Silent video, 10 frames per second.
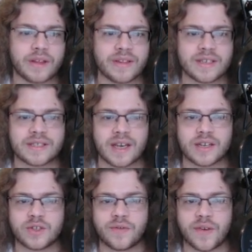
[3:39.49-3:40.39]
This
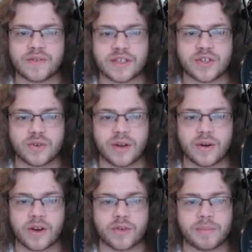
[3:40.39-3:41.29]
252 and
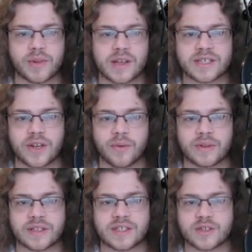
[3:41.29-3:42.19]
100 plus here
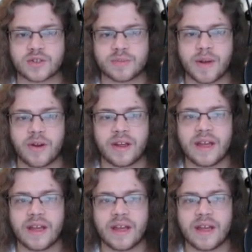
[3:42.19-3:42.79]
with the Citrus Berry